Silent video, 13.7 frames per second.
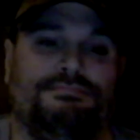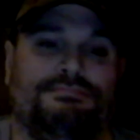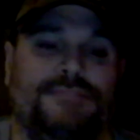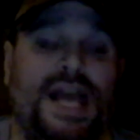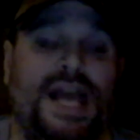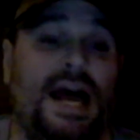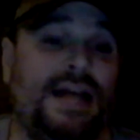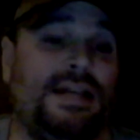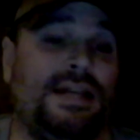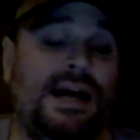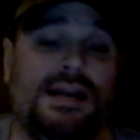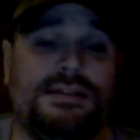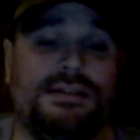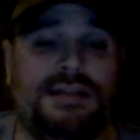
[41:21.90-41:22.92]
Yeah, it
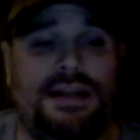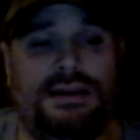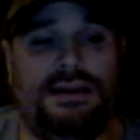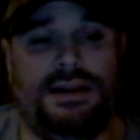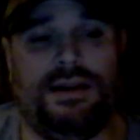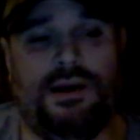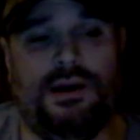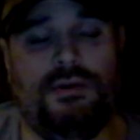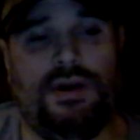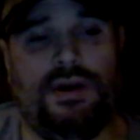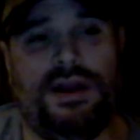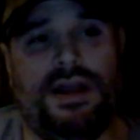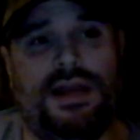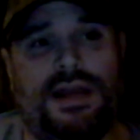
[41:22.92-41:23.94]
does. And,
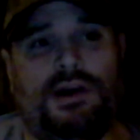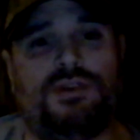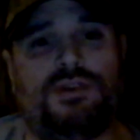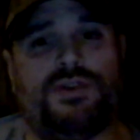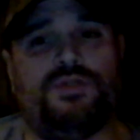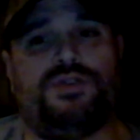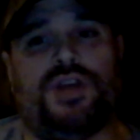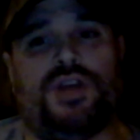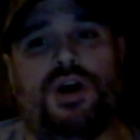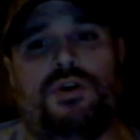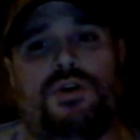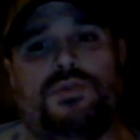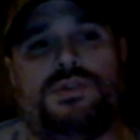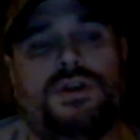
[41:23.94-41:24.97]
it also
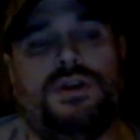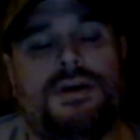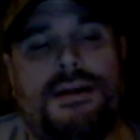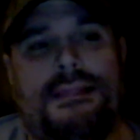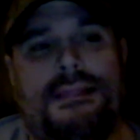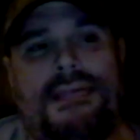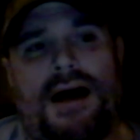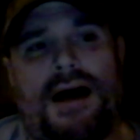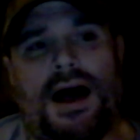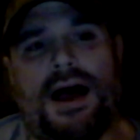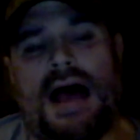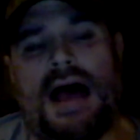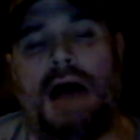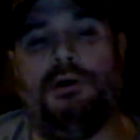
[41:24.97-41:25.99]
shows
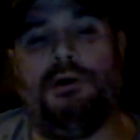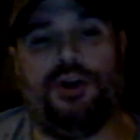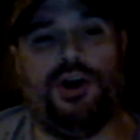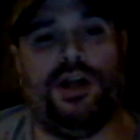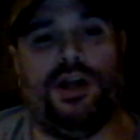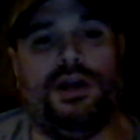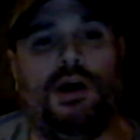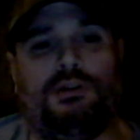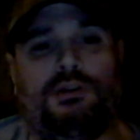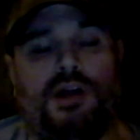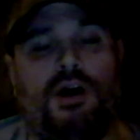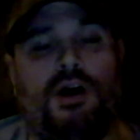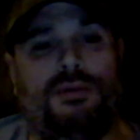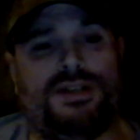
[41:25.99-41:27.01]
how good
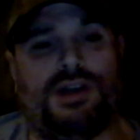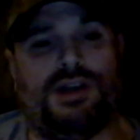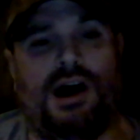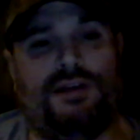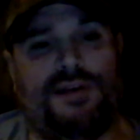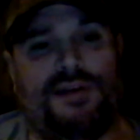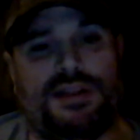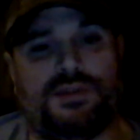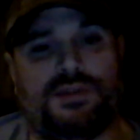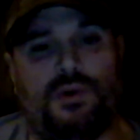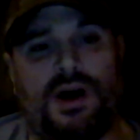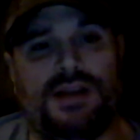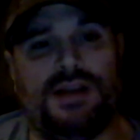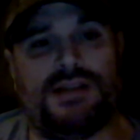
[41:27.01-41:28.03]
Oklahoma's offense
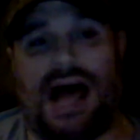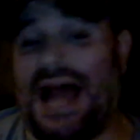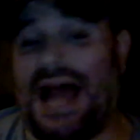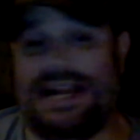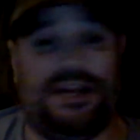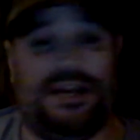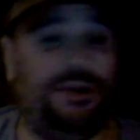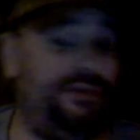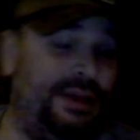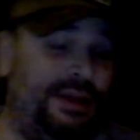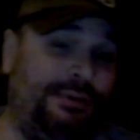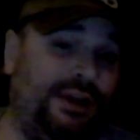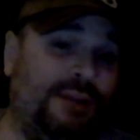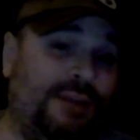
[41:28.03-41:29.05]
was. I knew they
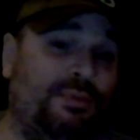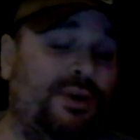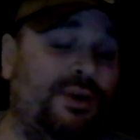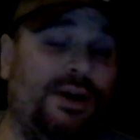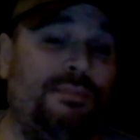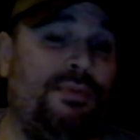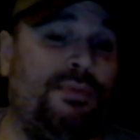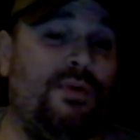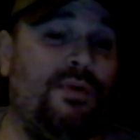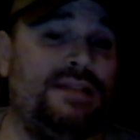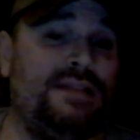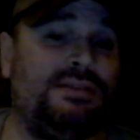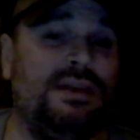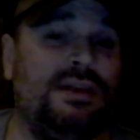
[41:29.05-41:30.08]
were going to put up
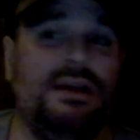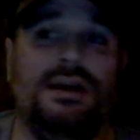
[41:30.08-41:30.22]
points.